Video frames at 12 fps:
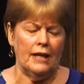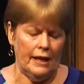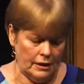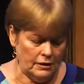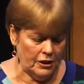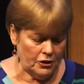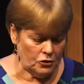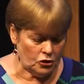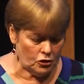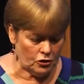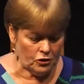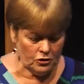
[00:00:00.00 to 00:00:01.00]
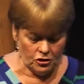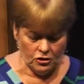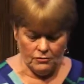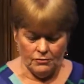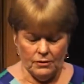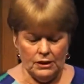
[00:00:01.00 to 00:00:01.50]
at another church
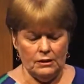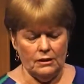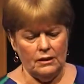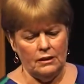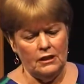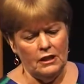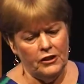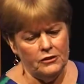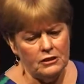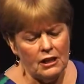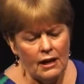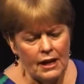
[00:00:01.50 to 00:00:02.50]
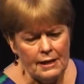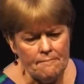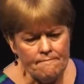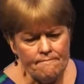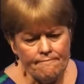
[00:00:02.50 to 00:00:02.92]
at another time.